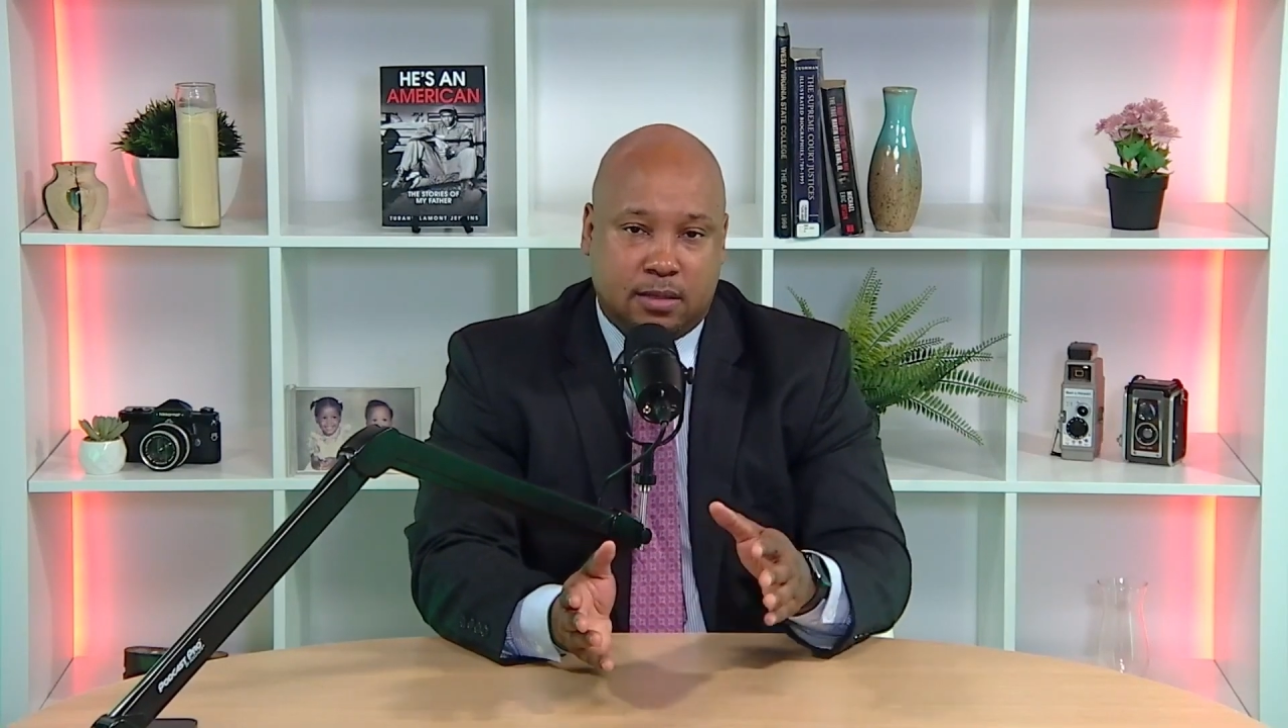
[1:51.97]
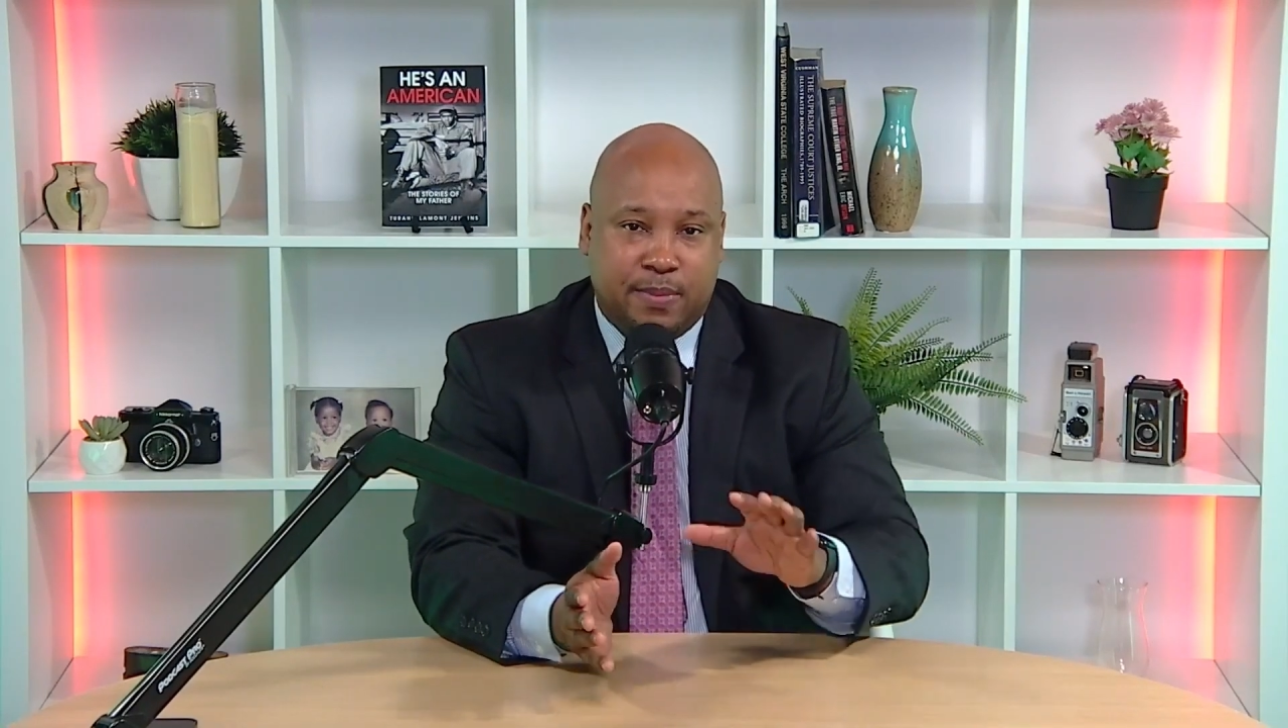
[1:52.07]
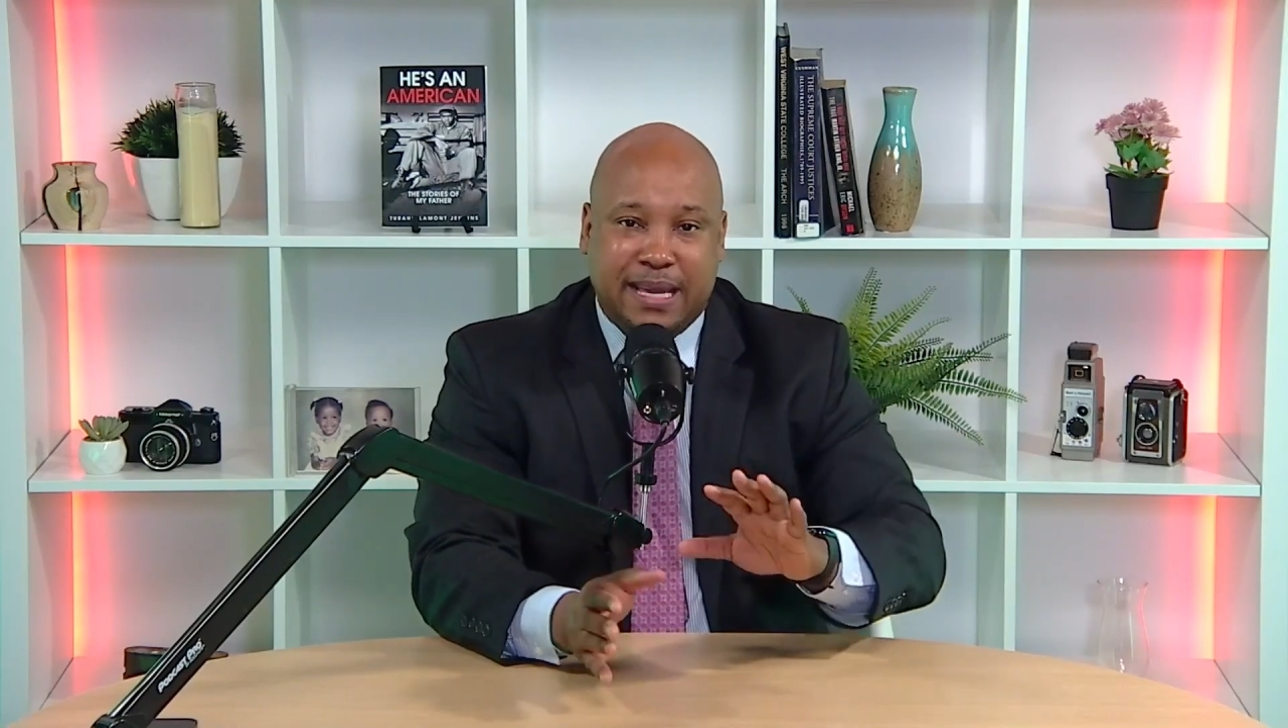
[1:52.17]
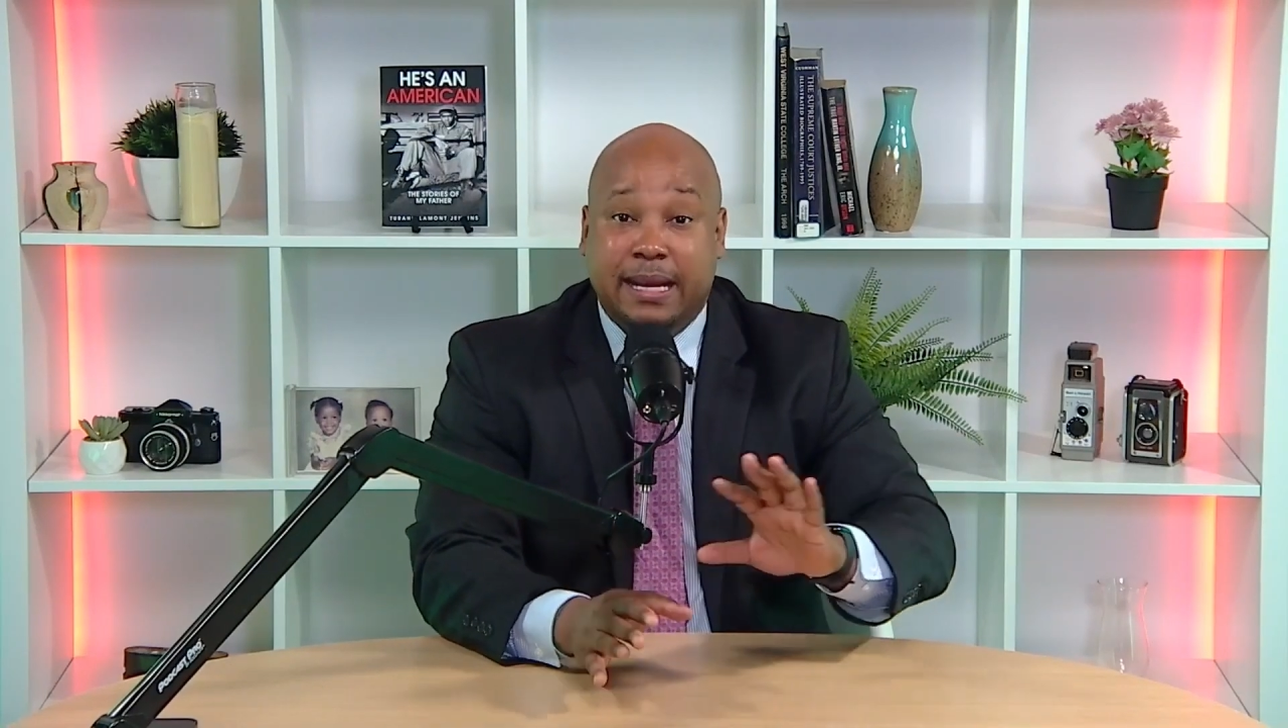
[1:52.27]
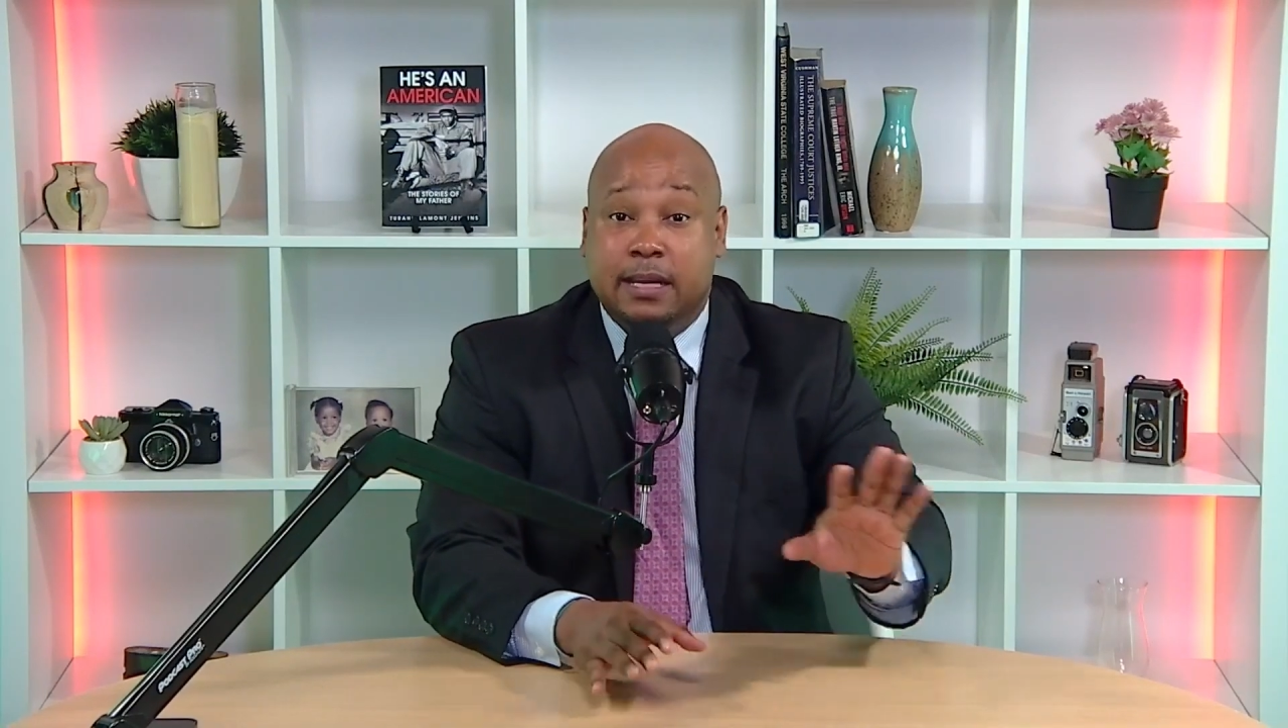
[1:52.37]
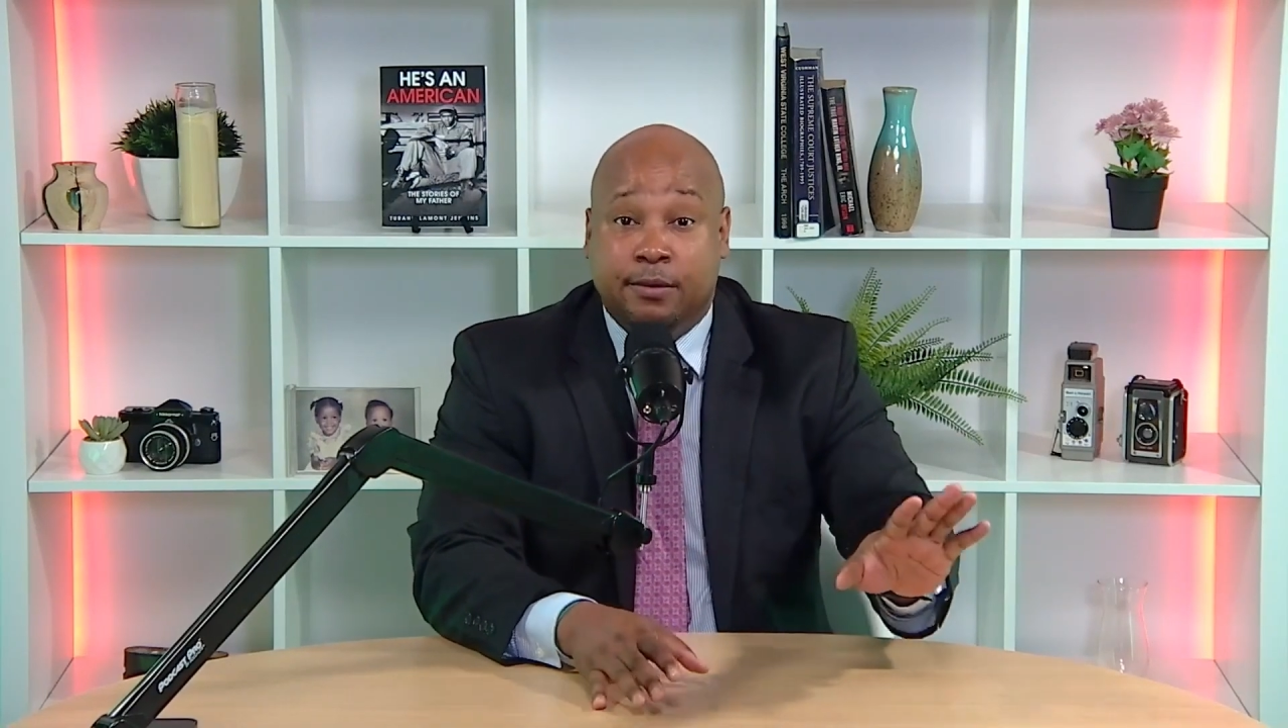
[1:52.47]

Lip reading: to be any